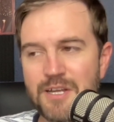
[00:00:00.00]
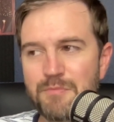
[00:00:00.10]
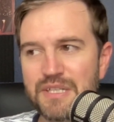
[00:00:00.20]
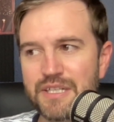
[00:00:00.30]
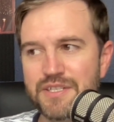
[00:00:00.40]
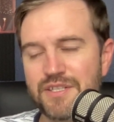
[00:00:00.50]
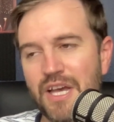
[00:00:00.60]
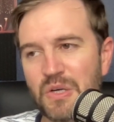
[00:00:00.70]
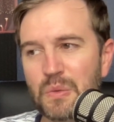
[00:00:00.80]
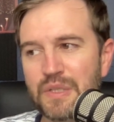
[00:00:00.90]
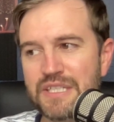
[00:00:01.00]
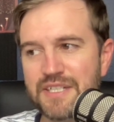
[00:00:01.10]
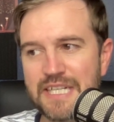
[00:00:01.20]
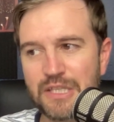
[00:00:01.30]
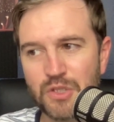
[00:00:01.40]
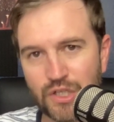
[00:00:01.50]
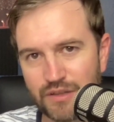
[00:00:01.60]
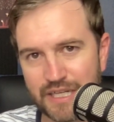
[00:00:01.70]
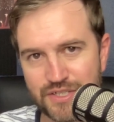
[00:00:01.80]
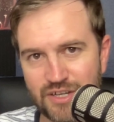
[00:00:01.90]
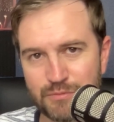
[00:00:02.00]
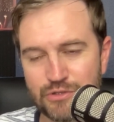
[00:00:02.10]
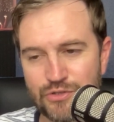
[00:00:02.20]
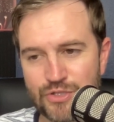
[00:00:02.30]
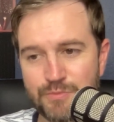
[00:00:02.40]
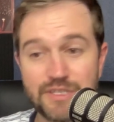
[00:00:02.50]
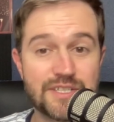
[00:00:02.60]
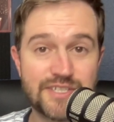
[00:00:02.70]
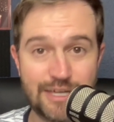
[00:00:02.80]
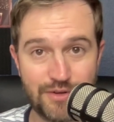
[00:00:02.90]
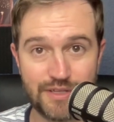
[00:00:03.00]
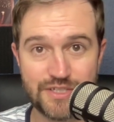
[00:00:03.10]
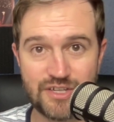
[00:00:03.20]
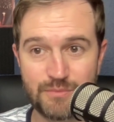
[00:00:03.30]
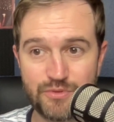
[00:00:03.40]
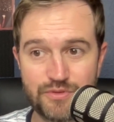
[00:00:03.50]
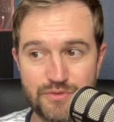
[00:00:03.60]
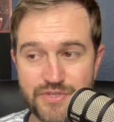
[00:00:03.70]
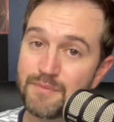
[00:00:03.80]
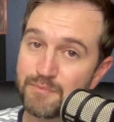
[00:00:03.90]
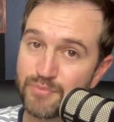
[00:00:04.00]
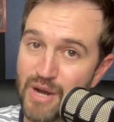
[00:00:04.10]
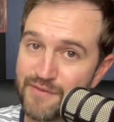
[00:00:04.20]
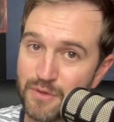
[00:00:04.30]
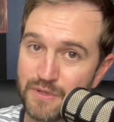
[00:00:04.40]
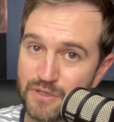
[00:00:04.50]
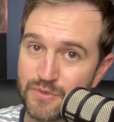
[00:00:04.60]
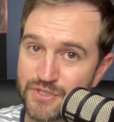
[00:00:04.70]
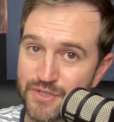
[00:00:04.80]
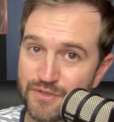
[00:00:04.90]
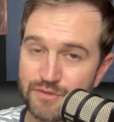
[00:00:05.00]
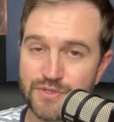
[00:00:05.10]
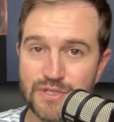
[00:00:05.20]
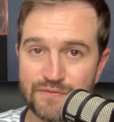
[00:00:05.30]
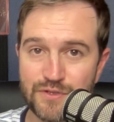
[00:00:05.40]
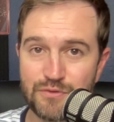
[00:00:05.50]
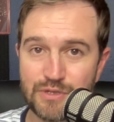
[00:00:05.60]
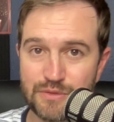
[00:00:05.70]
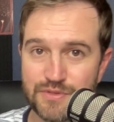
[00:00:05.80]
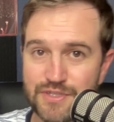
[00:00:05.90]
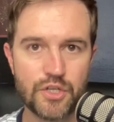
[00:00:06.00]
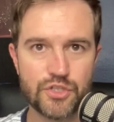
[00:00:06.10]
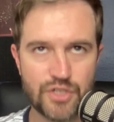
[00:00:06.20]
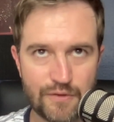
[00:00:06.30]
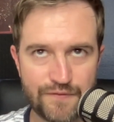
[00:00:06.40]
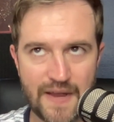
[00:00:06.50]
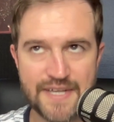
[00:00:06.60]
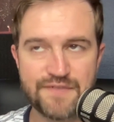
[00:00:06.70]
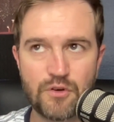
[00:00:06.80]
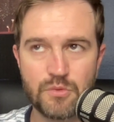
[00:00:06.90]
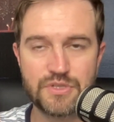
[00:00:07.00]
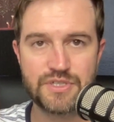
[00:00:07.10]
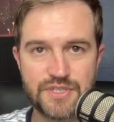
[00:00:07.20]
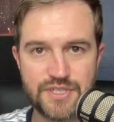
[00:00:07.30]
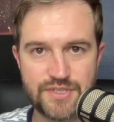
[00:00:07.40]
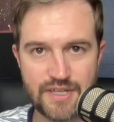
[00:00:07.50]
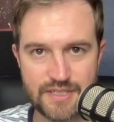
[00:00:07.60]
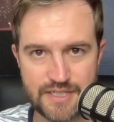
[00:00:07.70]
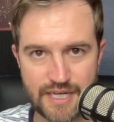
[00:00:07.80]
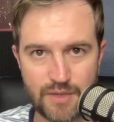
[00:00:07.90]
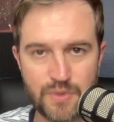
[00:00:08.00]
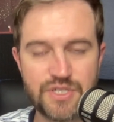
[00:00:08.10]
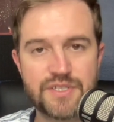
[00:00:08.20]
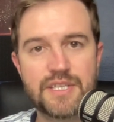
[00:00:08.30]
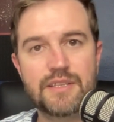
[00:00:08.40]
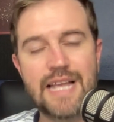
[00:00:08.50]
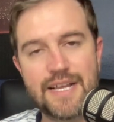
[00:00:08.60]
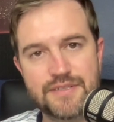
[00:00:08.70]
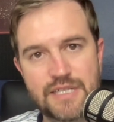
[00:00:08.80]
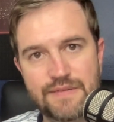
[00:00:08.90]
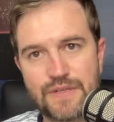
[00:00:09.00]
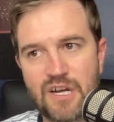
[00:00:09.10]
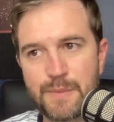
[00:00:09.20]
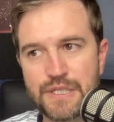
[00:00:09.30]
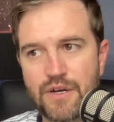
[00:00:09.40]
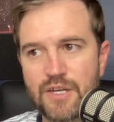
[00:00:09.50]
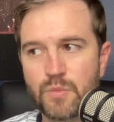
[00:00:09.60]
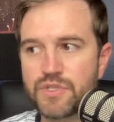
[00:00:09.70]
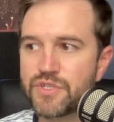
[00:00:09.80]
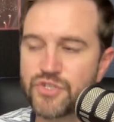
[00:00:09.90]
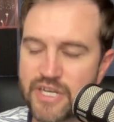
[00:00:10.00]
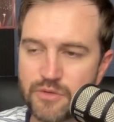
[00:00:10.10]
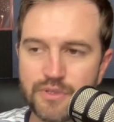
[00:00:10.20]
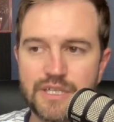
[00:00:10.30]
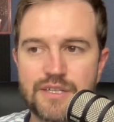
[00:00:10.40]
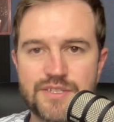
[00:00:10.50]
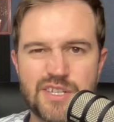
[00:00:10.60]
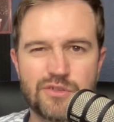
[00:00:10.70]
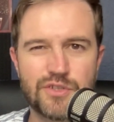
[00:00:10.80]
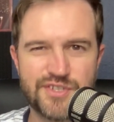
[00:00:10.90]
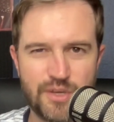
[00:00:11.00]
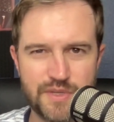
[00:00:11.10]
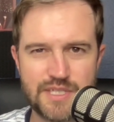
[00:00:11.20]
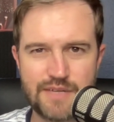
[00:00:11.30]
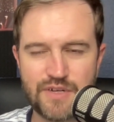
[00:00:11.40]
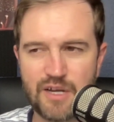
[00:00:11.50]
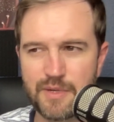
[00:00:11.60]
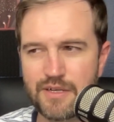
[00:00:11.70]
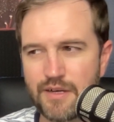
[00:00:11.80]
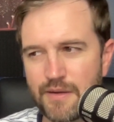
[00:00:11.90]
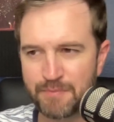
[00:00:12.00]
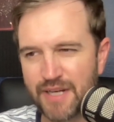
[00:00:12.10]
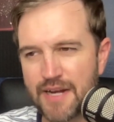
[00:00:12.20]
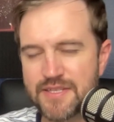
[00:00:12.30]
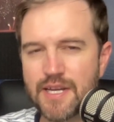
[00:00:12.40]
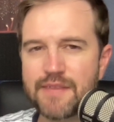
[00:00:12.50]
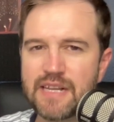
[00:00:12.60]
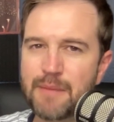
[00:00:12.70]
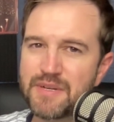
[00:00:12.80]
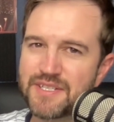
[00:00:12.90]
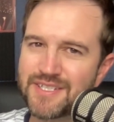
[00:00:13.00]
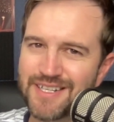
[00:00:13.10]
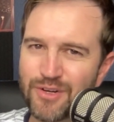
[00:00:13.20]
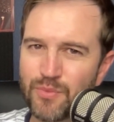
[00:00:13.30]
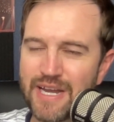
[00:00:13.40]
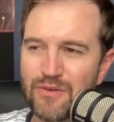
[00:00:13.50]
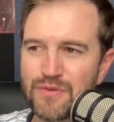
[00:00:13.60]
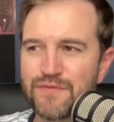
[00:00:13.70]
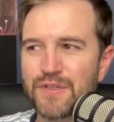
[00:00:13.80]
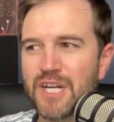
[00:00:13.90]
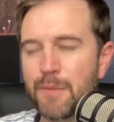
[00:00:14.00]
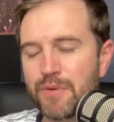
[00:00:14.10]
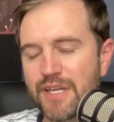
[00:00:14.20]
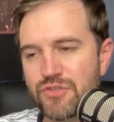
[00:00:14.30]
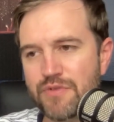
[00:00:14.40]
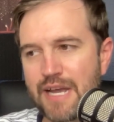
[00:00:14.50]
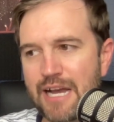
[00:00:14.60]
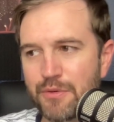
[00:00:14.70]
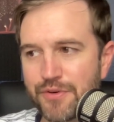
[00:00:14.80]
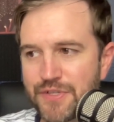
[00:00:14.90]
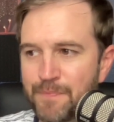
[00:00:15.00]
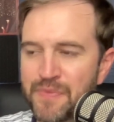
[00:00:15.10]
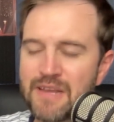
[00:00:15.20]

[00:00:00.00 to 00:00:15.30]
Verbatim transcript: because not only did he look like Tom Cruise, but he sounded like Tom Cruise. Bravo to you, sir. You deserve kudos. So fast forward Sunday, which is the last day of Comic-Con, which is generally considered the slowest day of Comic-Con. But I decide that I'm going to stick around for a couple extra hours.